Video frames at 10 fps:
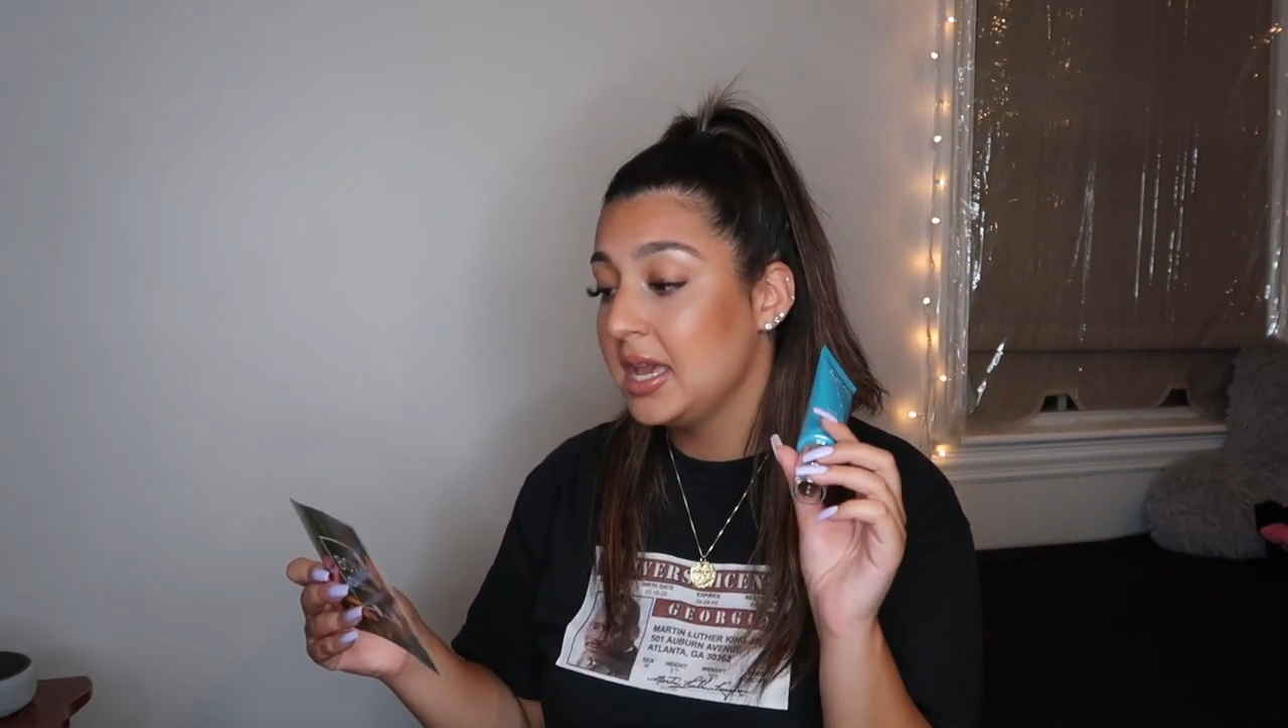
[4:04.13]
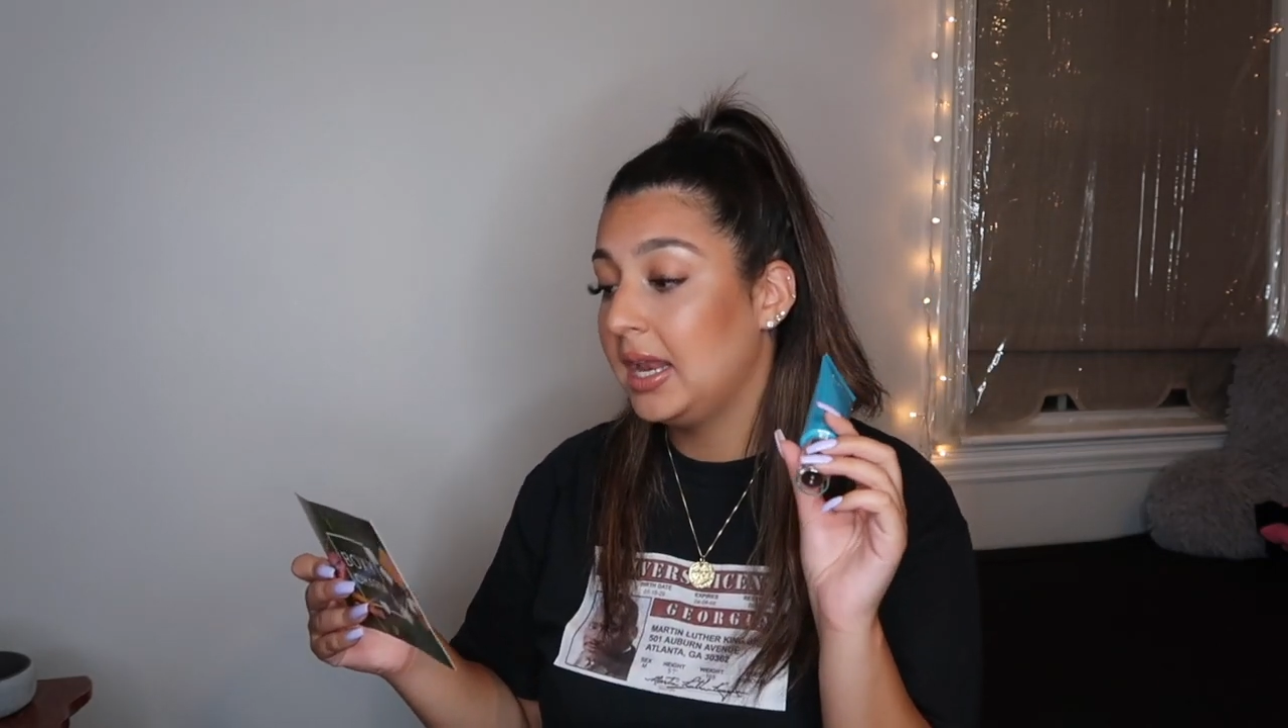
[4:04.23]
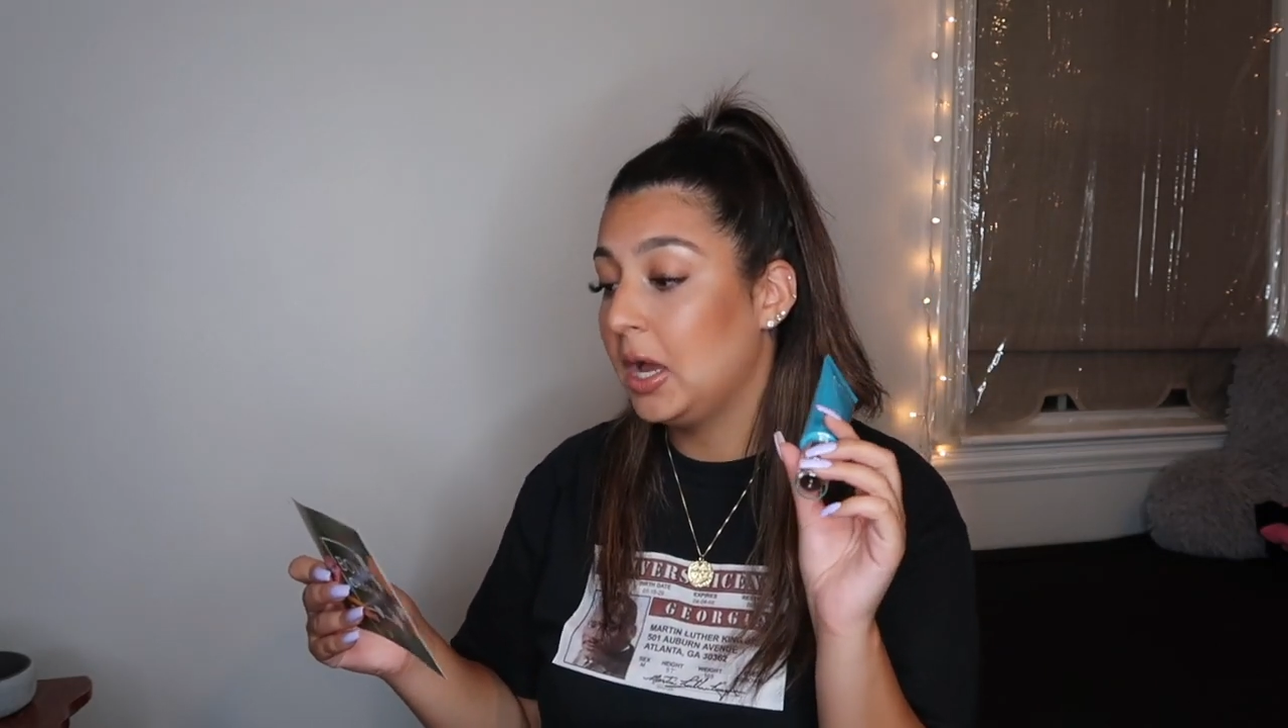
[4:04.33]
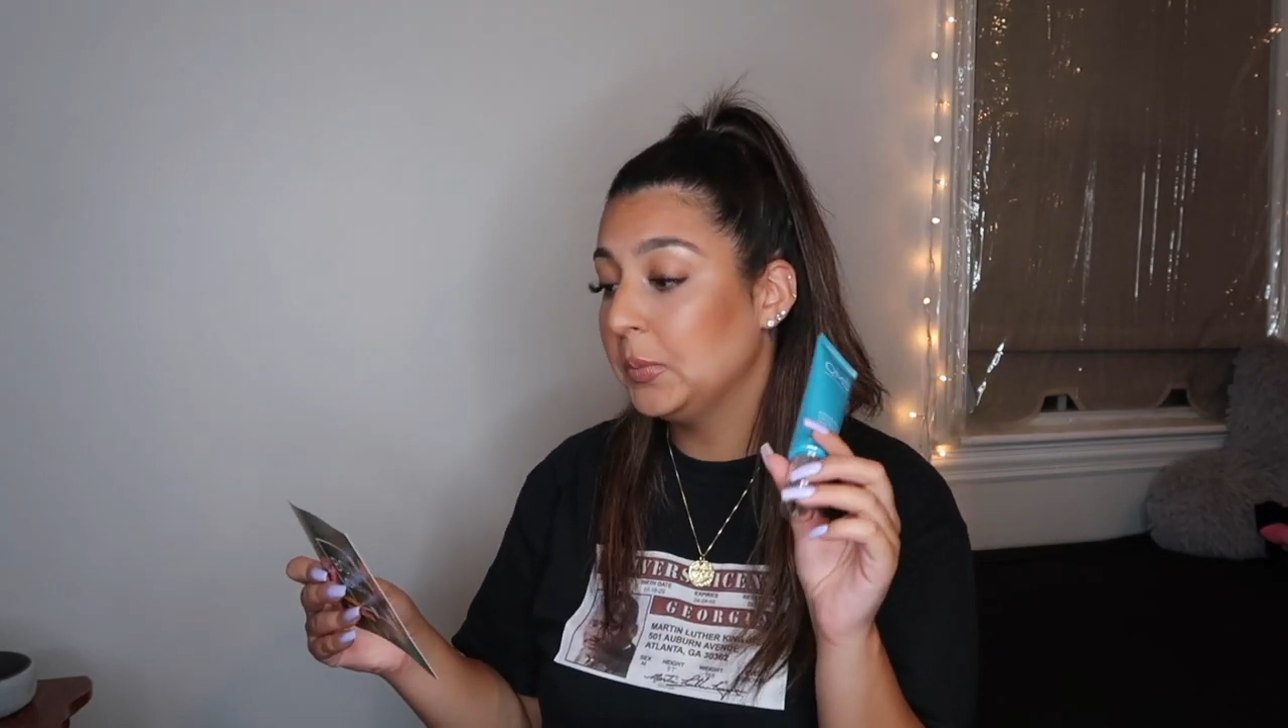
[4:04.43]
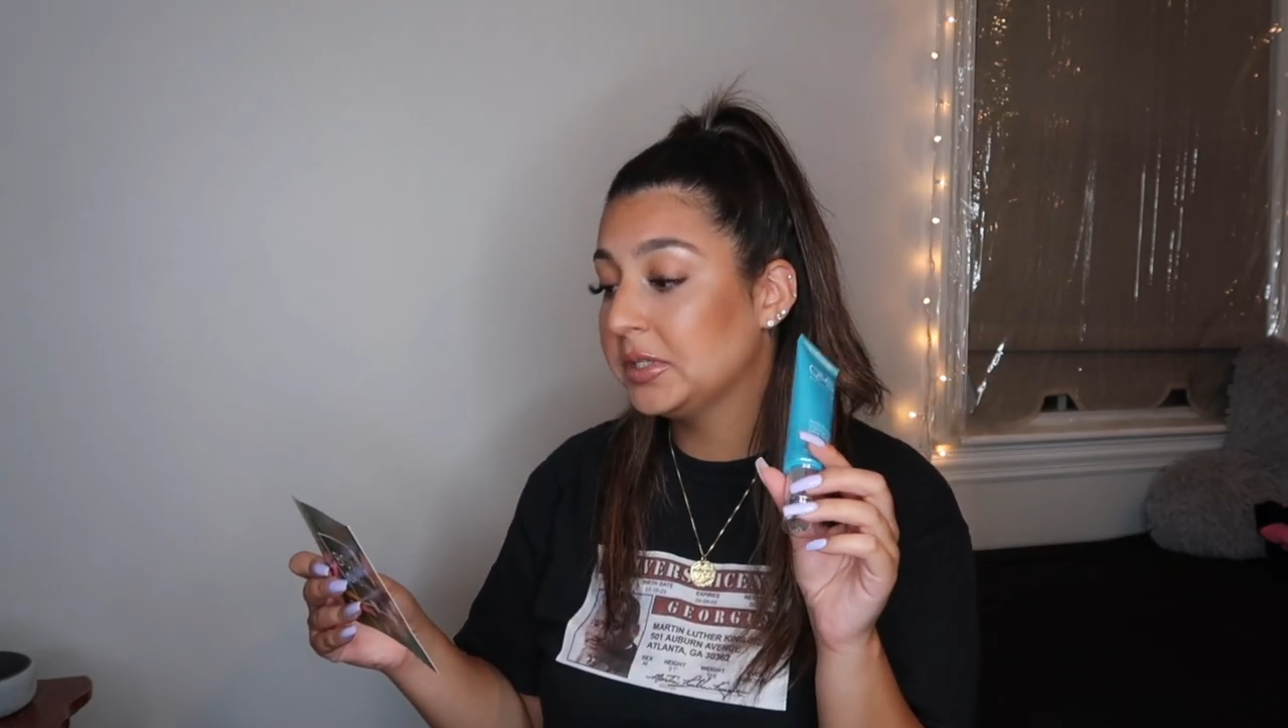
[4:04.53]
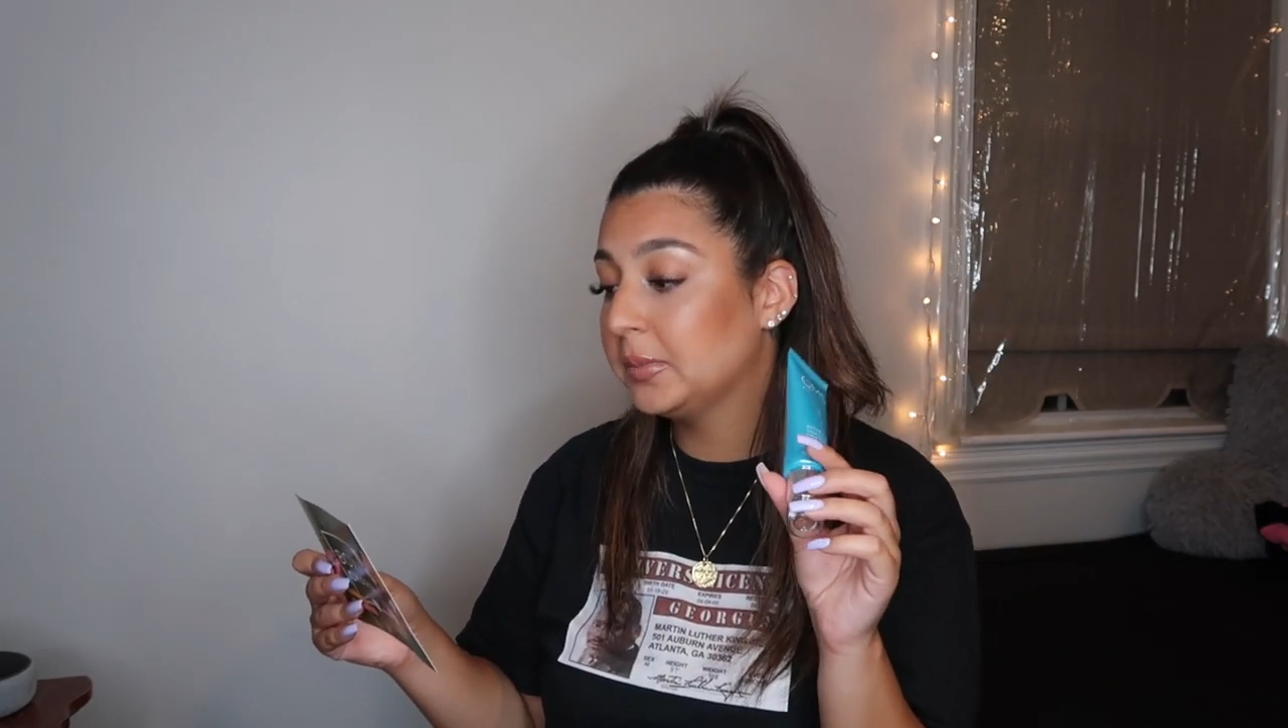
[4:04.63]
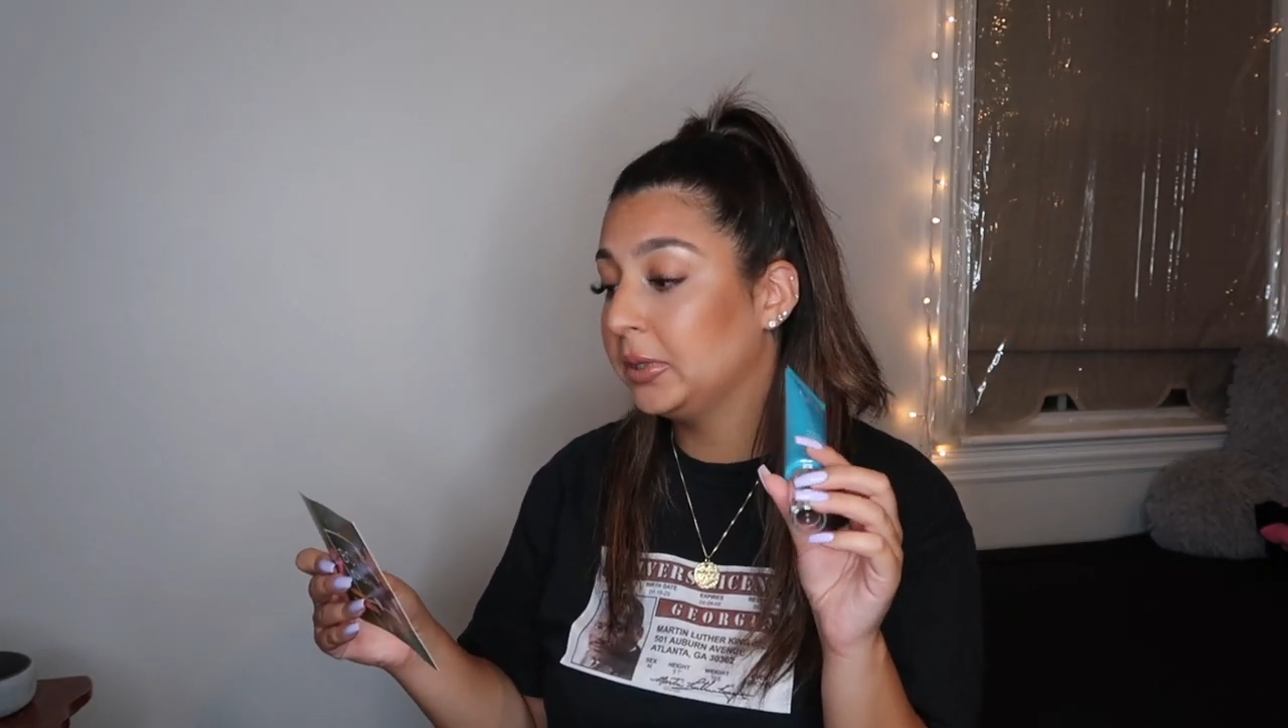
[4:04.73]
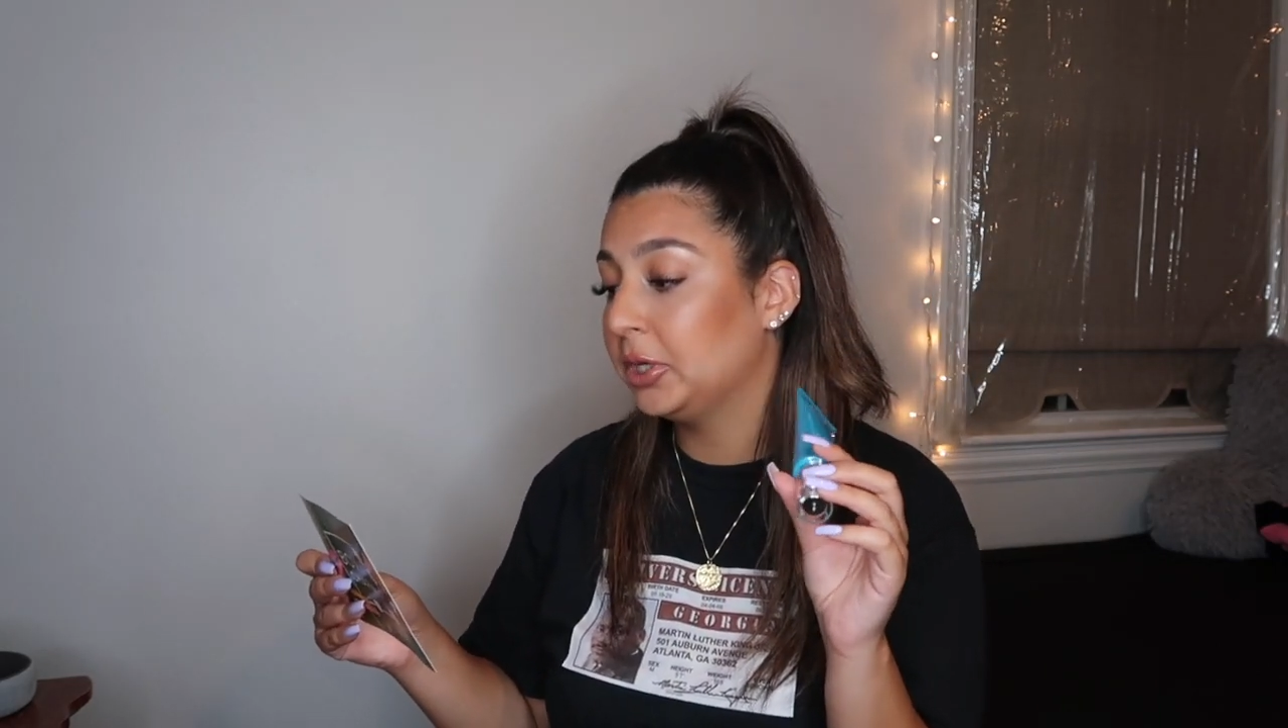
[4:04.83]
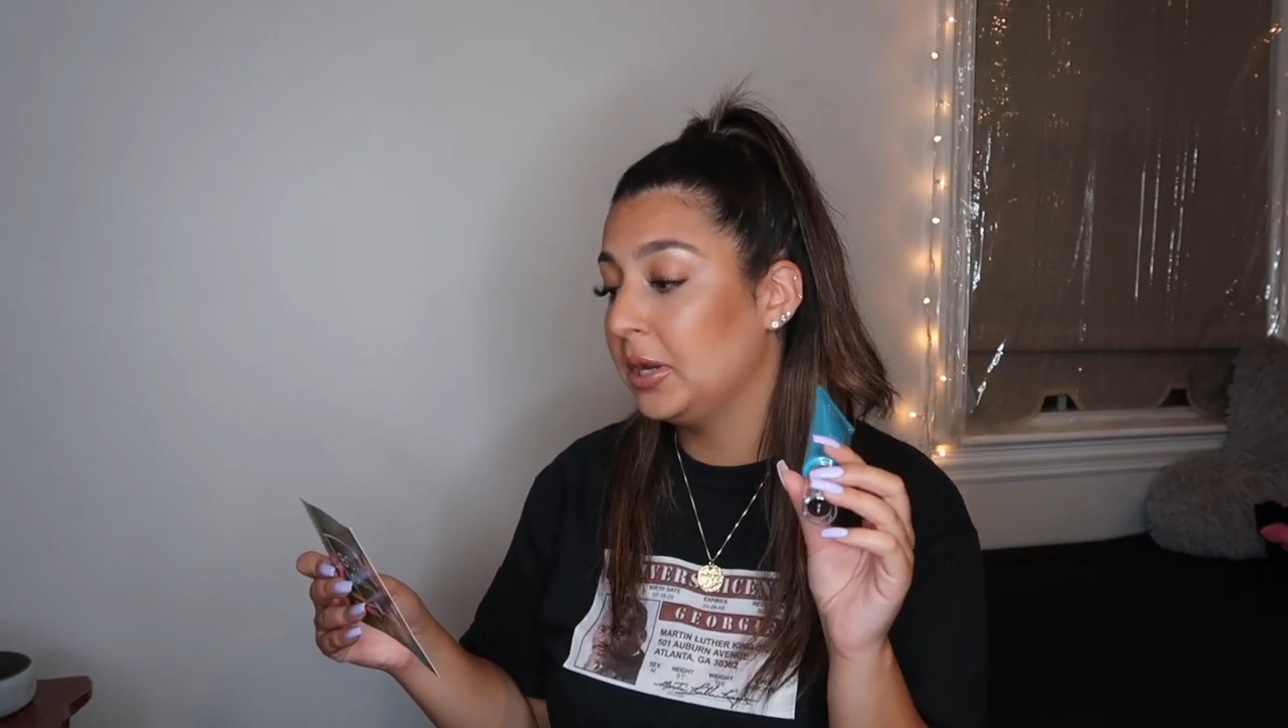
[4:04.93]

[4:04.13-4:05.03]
It helps to blur